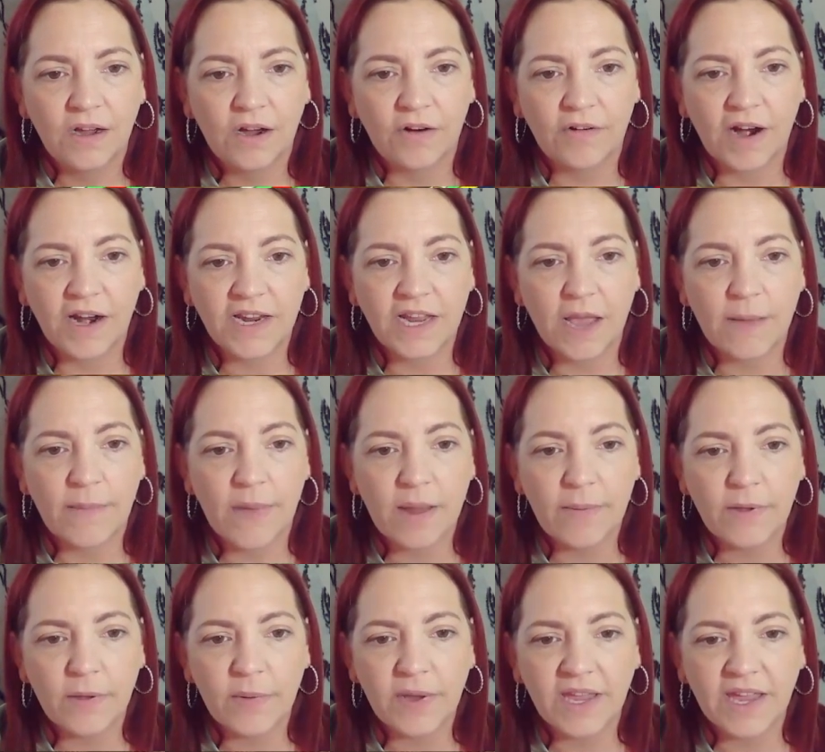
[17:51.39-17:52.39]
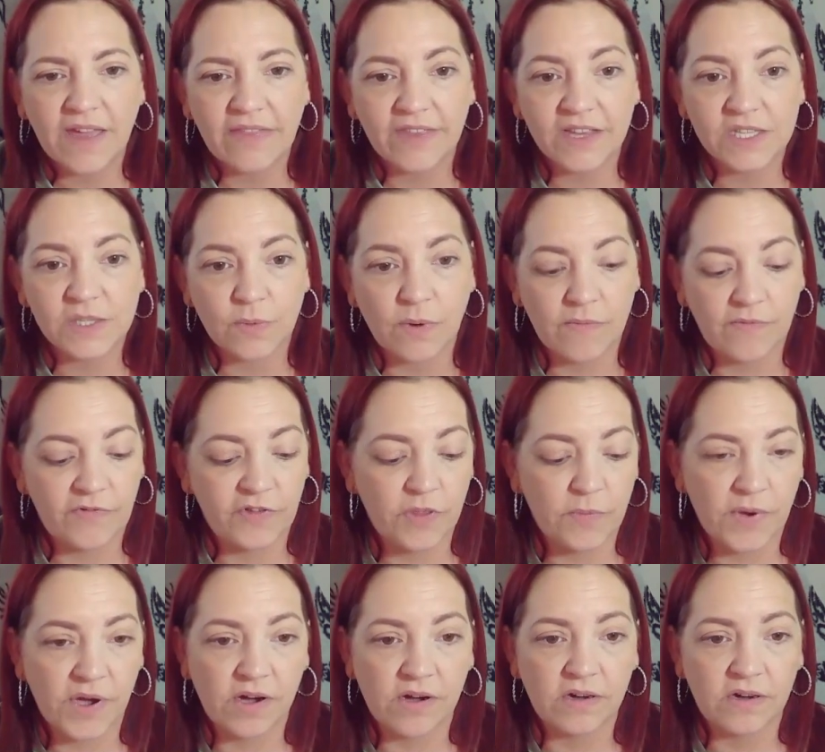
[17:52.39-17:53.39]
All right, yeah, maybe we get this one for the
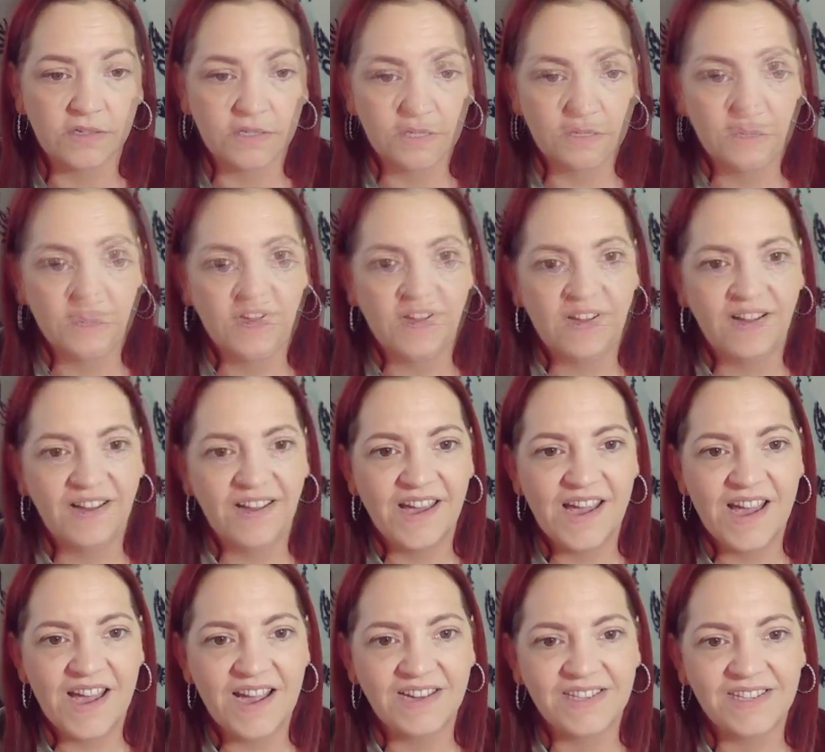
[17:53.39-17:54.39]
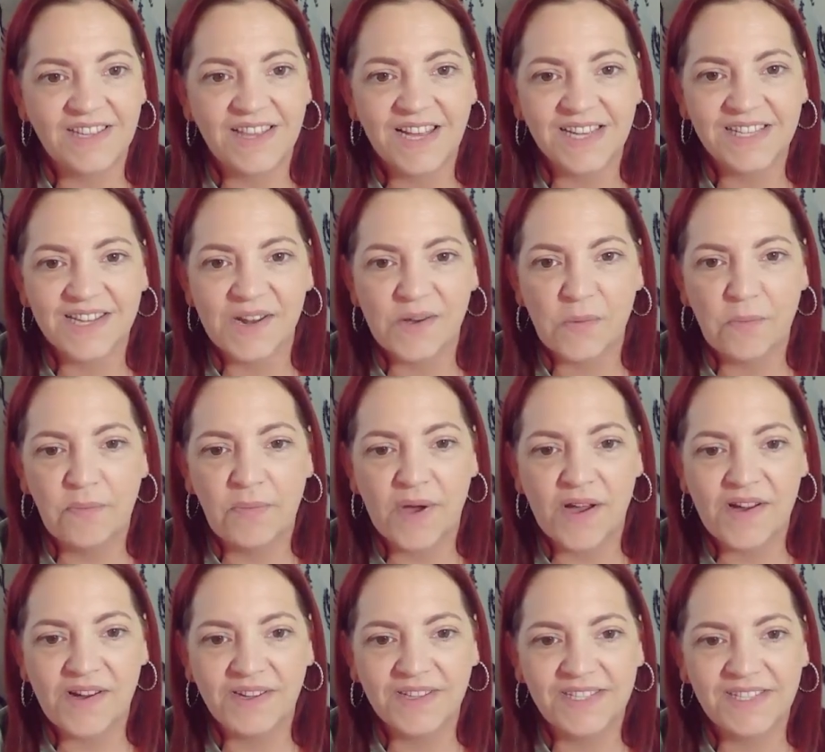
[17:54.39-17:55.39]
bard. Oh, yeah, so that's a little
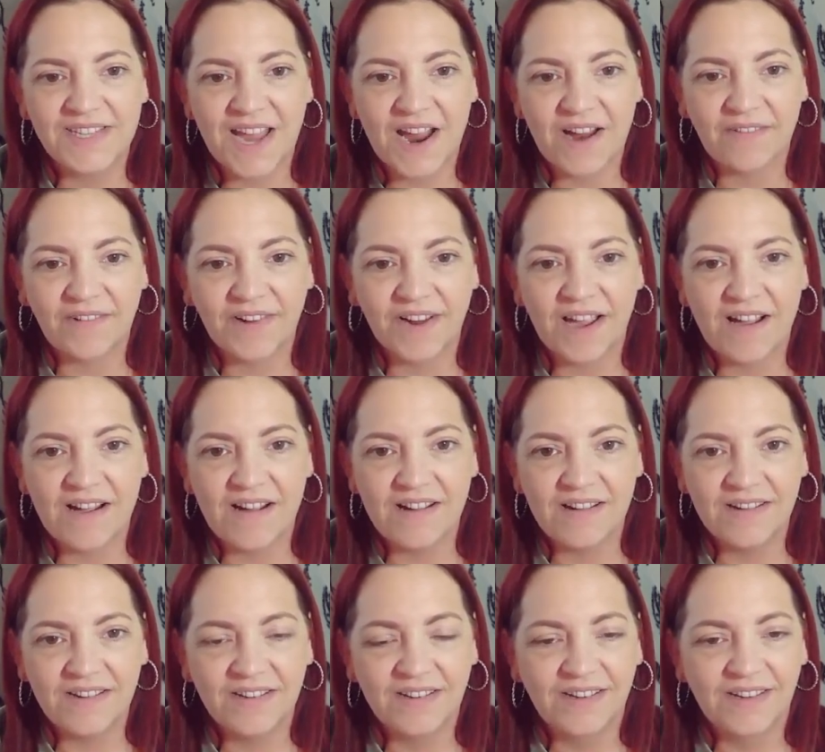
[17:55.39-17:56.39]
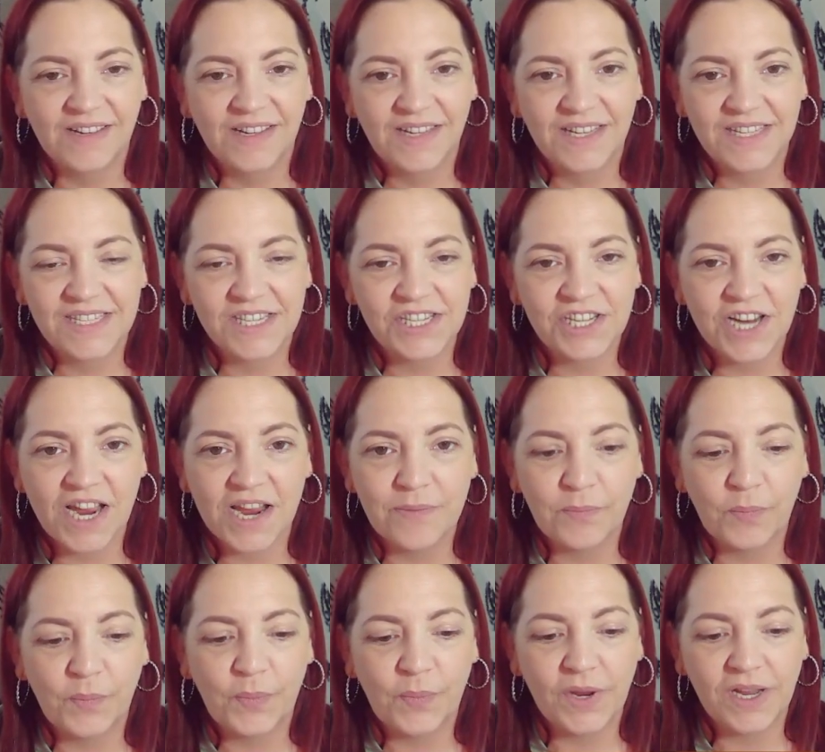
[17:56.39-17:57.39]
bard's area. It's a
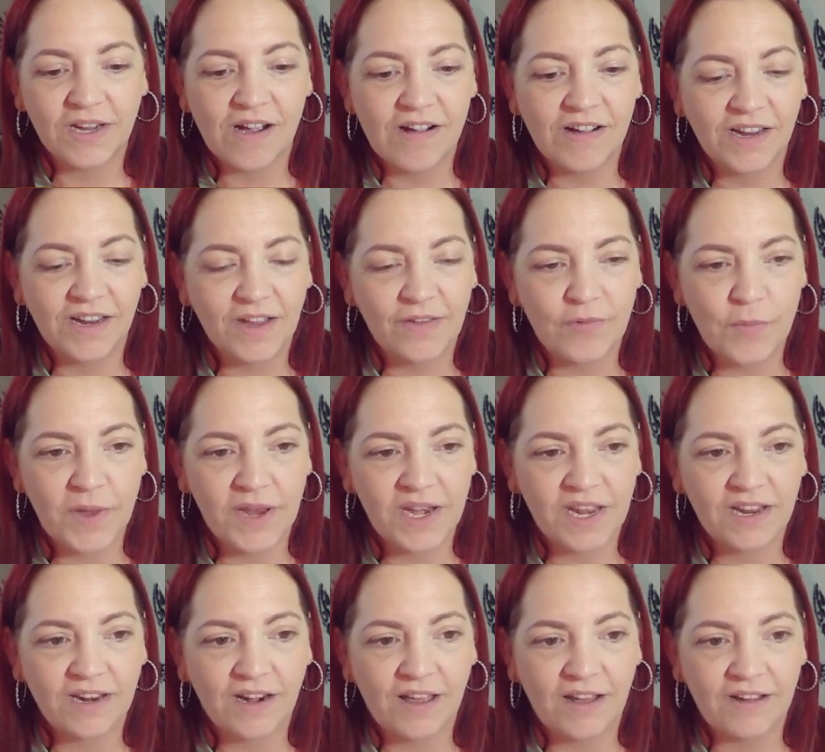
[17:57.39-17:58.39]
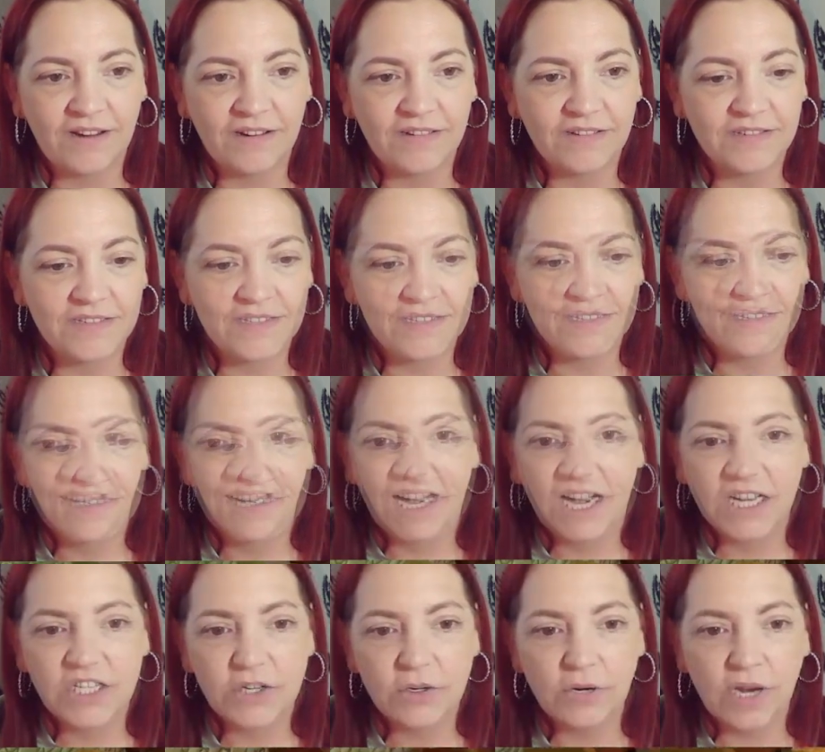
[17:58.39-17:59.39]
shame we can't give him any clothes.
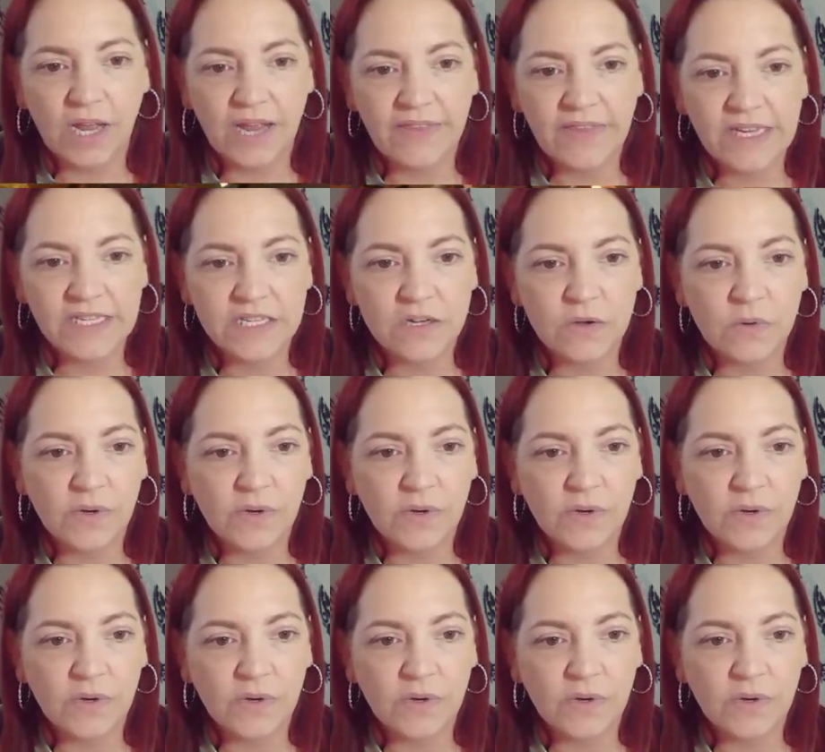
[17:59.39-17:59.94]
I do like these little